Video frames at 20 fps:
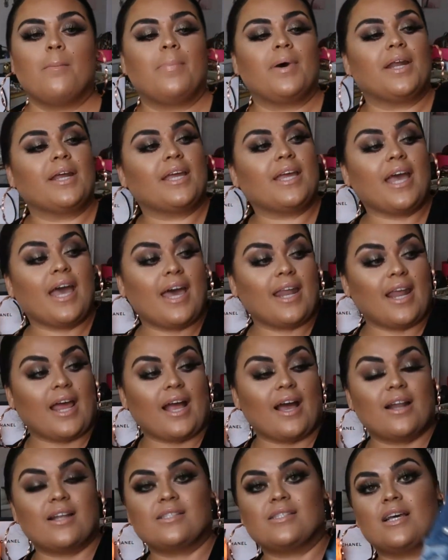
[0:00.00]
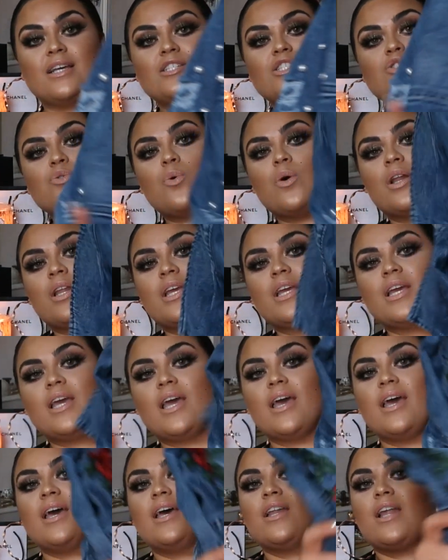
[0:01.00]
But again, I got a size
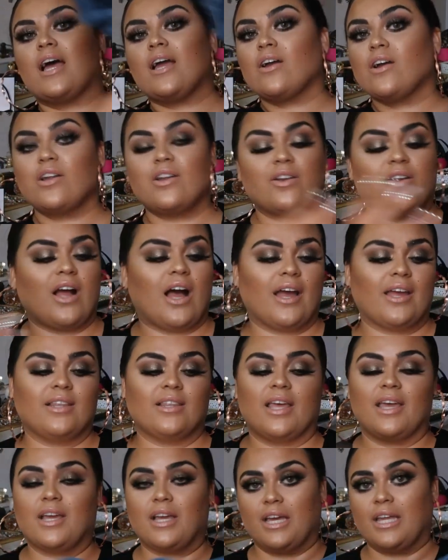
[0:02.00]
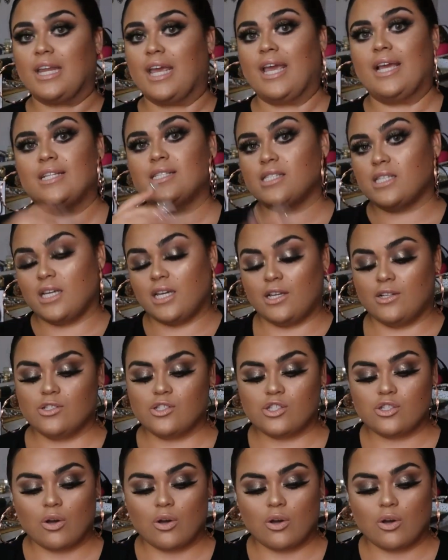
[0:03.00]
20 and I could have gotten like an 18.